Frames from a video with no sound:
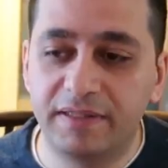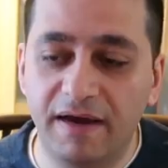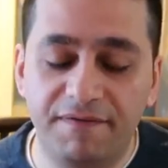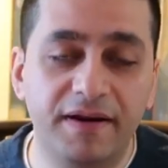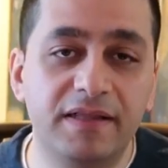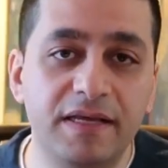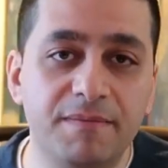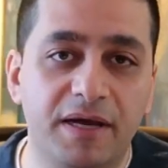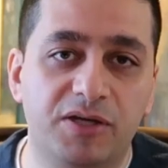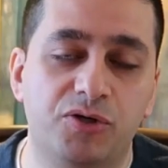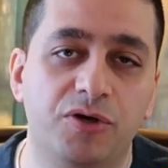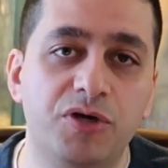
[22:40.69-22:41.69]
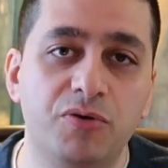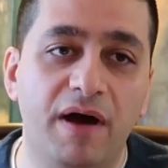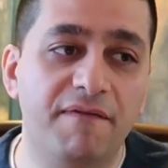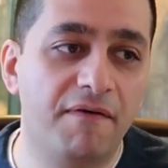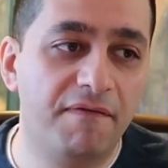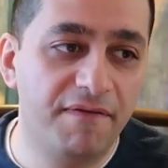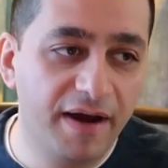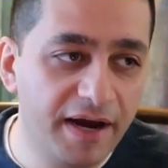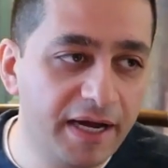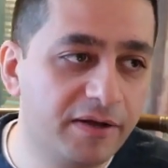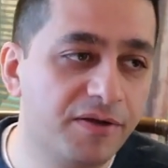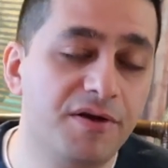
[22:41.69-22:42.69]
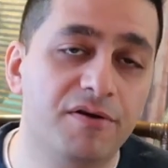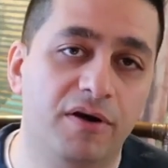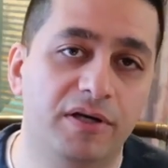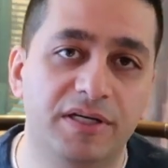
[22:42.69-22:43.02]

Definitely make sure you have a very clear